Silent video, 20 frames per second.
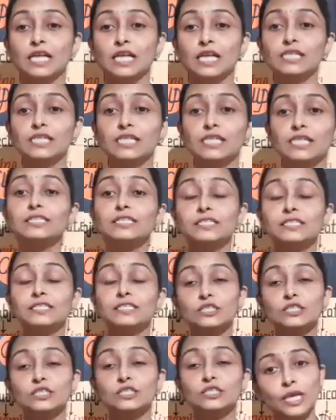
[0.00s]
that
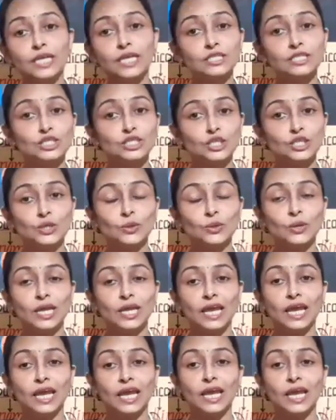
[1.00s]
to
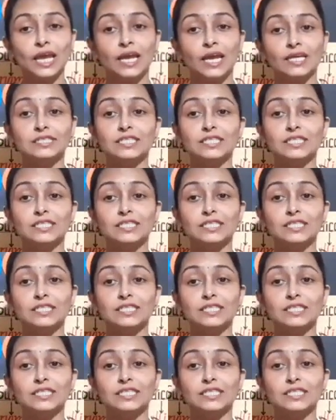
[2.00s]
interrogate.